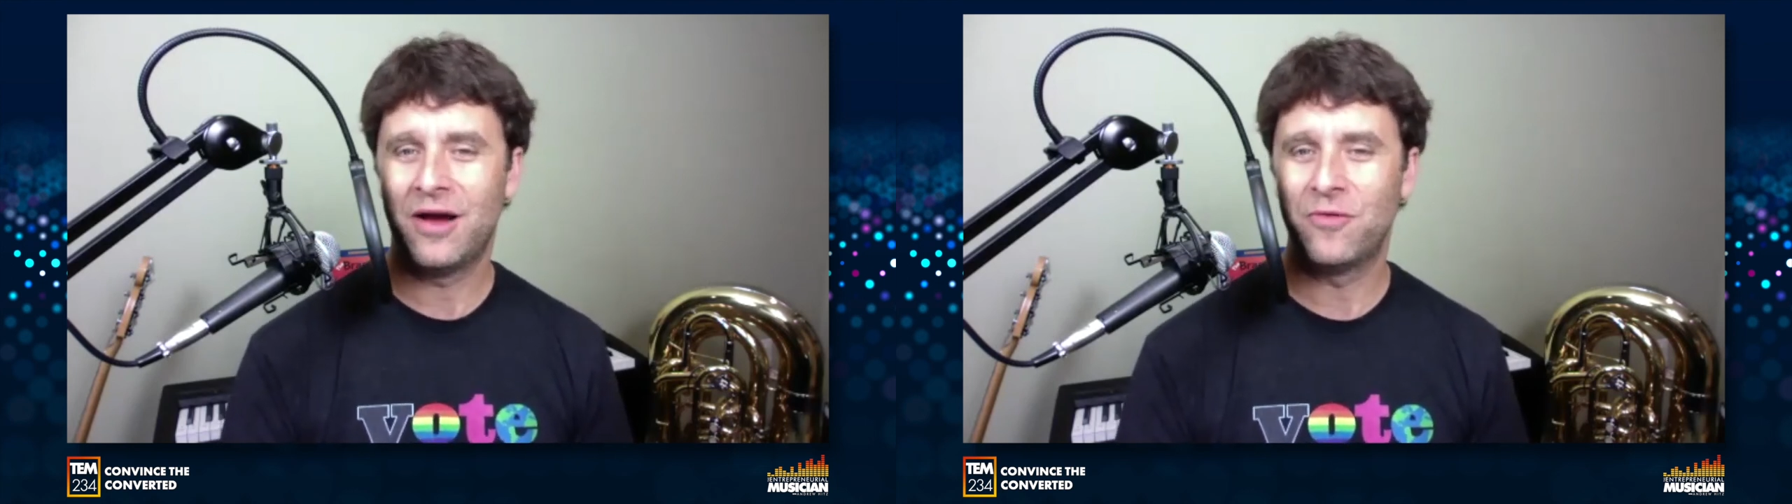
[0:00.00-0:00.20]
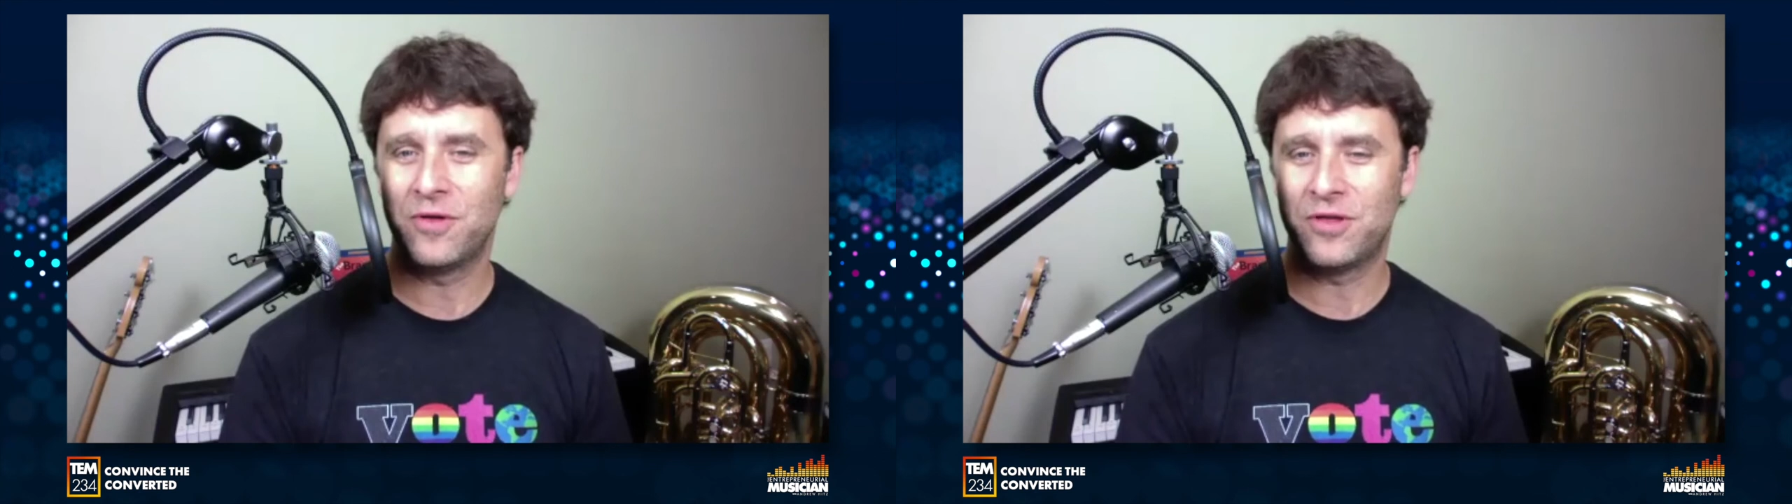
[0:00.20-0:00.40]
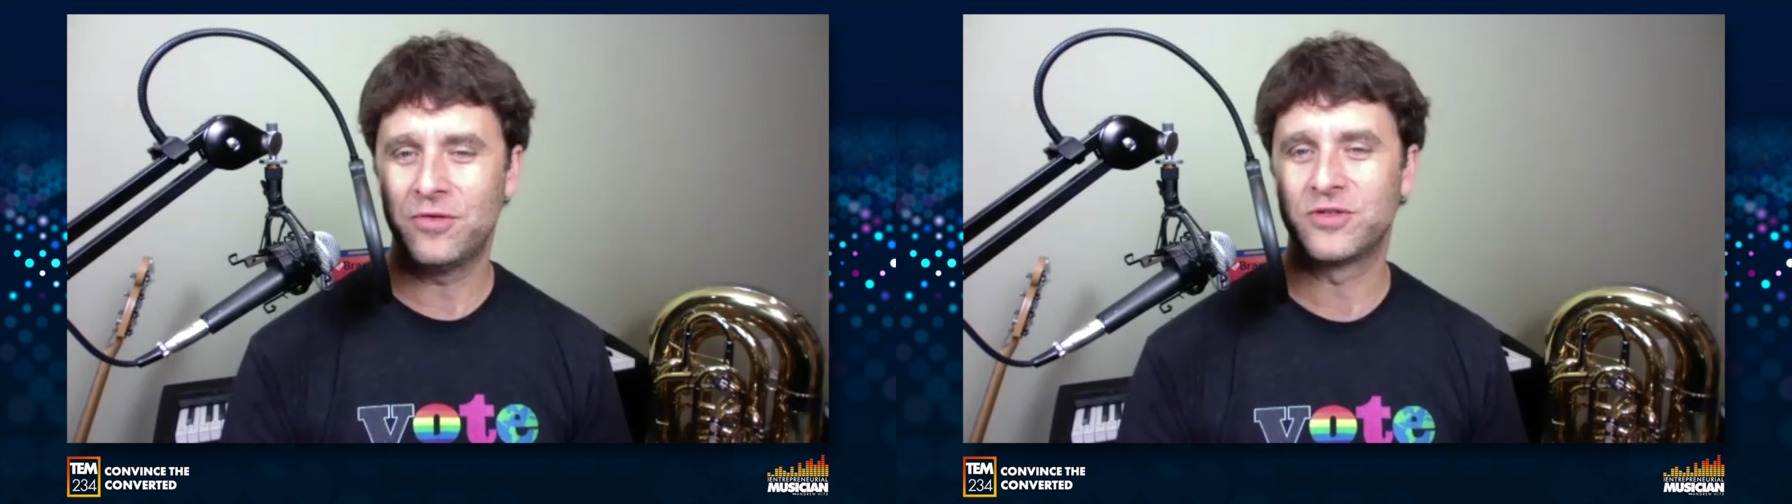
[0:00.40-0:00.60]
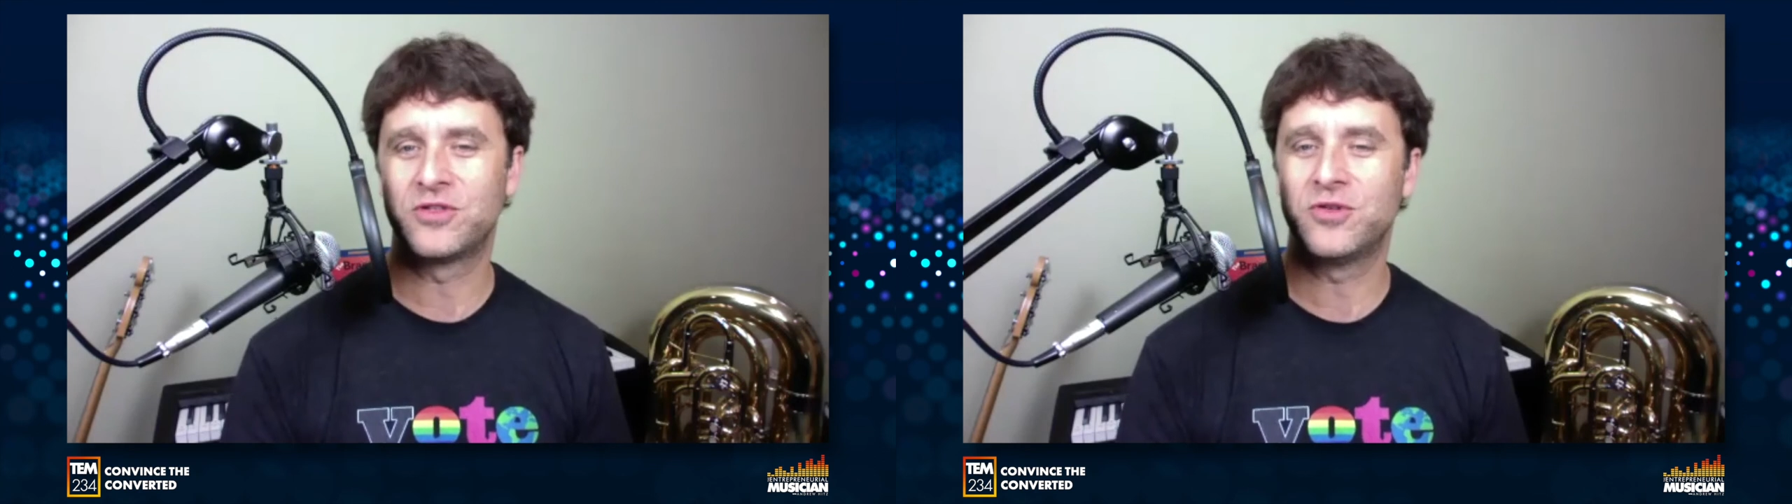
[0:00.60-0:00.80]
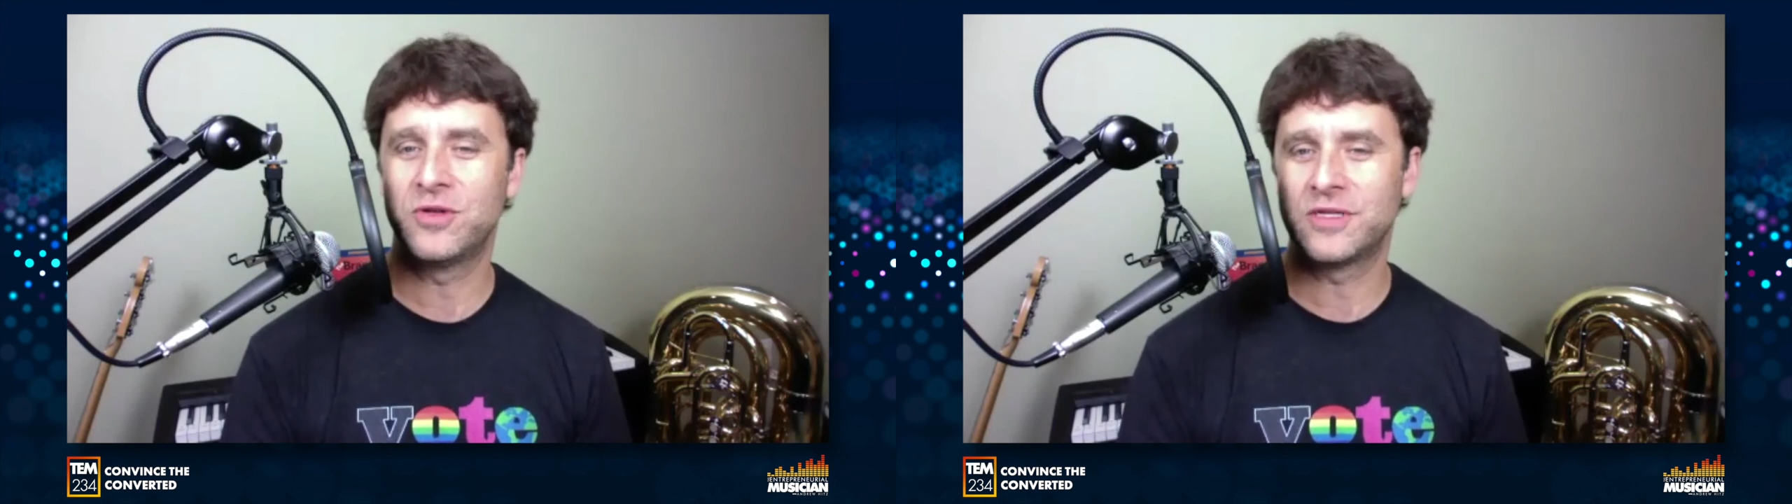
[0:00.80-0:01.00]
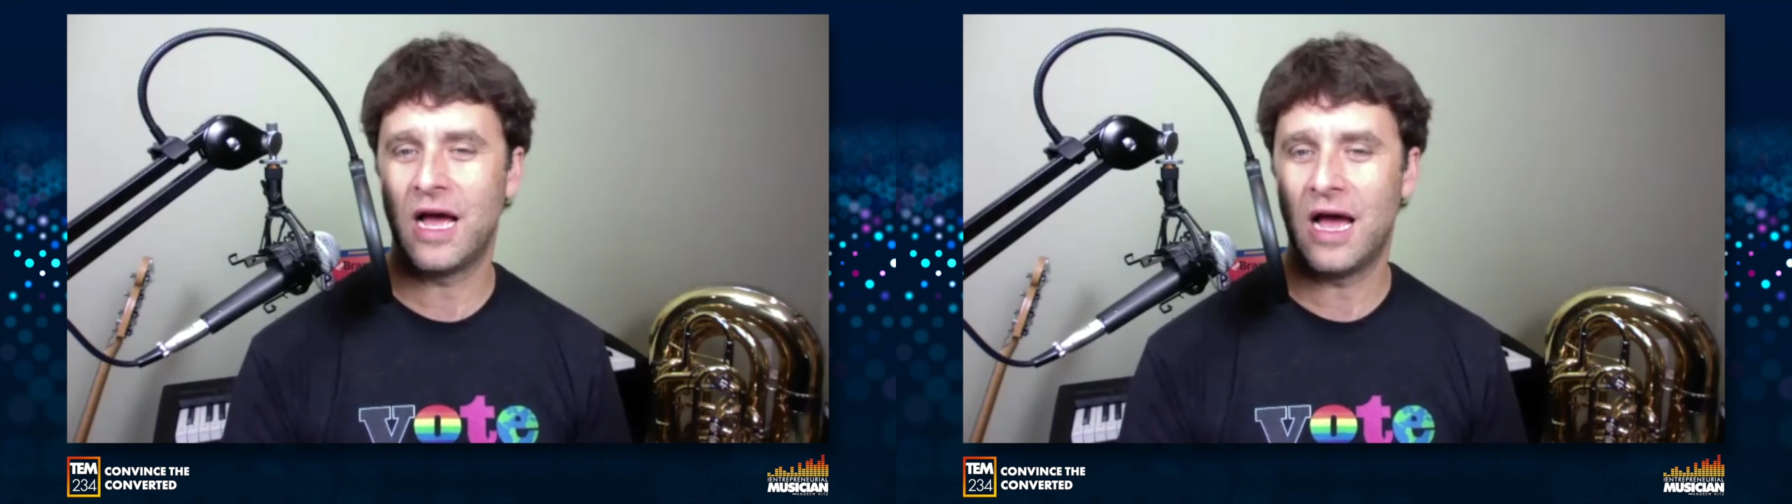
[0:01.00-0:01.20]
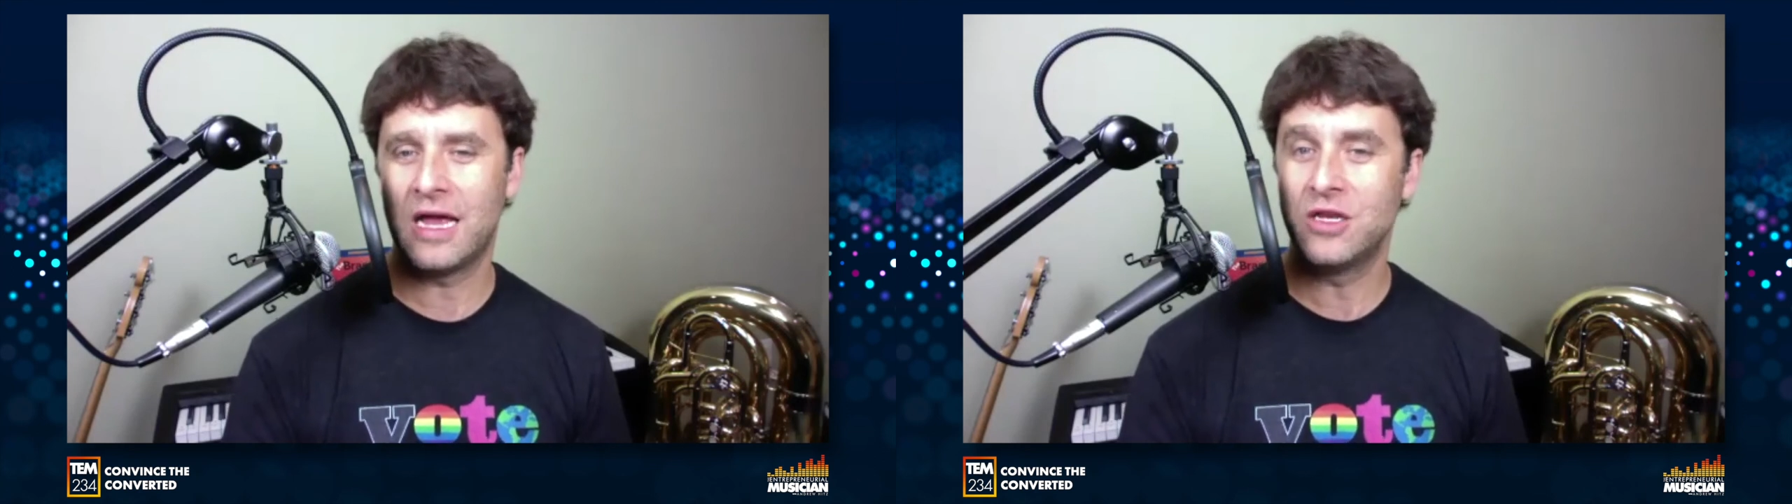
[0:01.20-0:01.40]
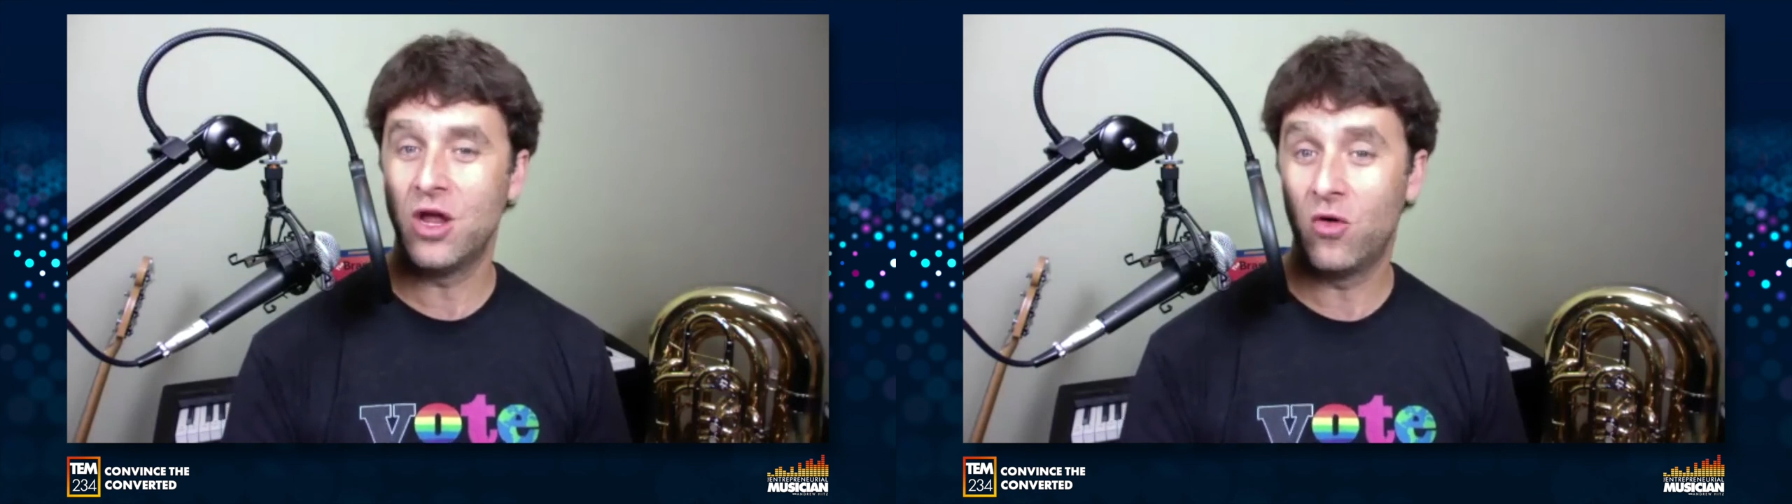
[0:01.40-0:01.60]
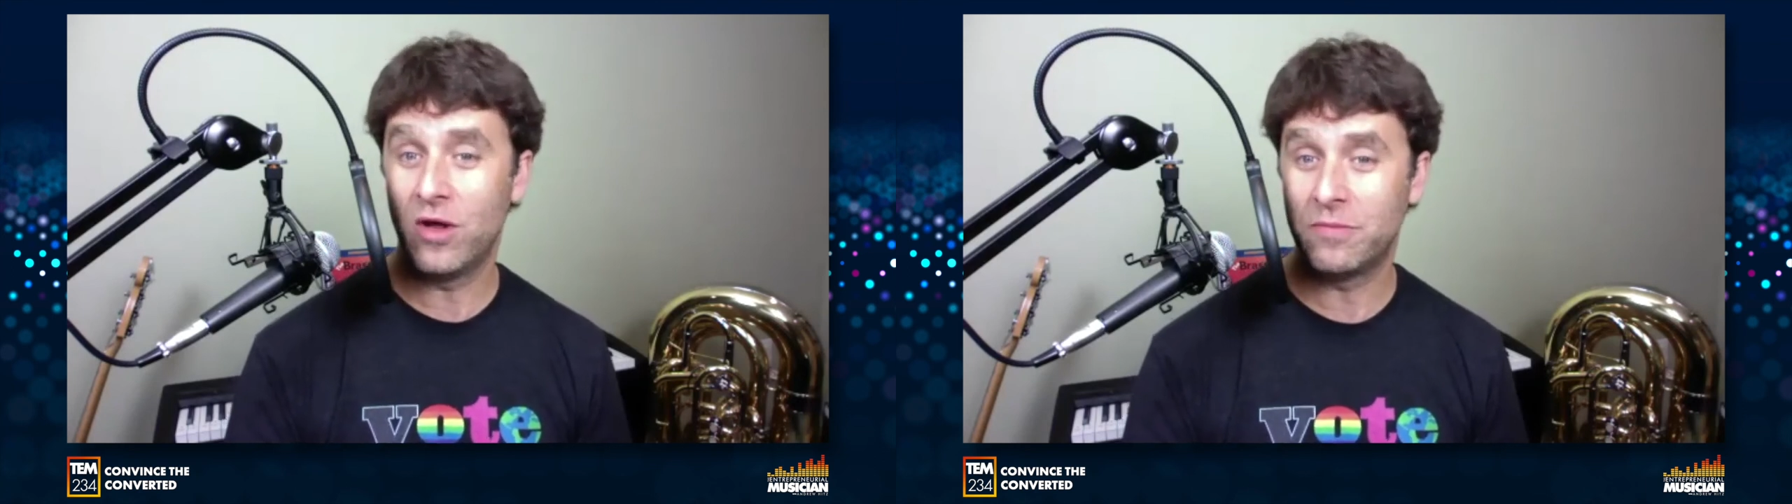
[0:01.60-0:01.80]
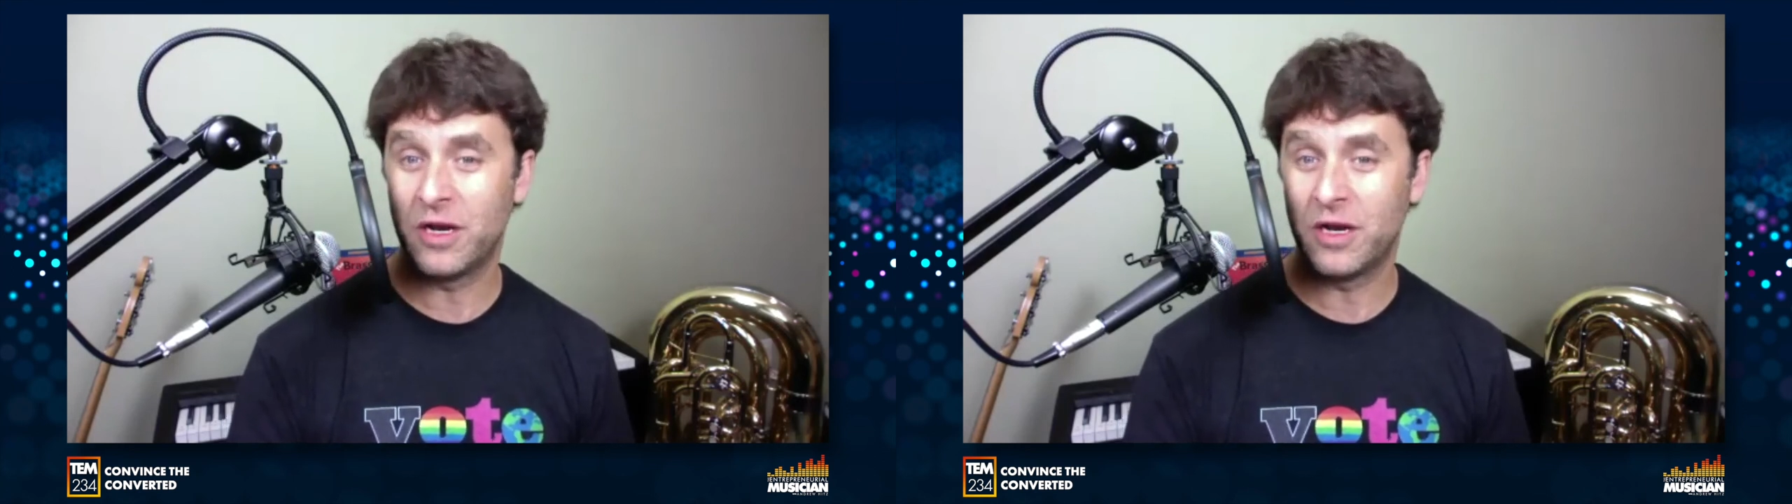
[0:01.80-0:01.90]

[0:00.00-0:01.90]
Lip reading: with you as soon as I know it,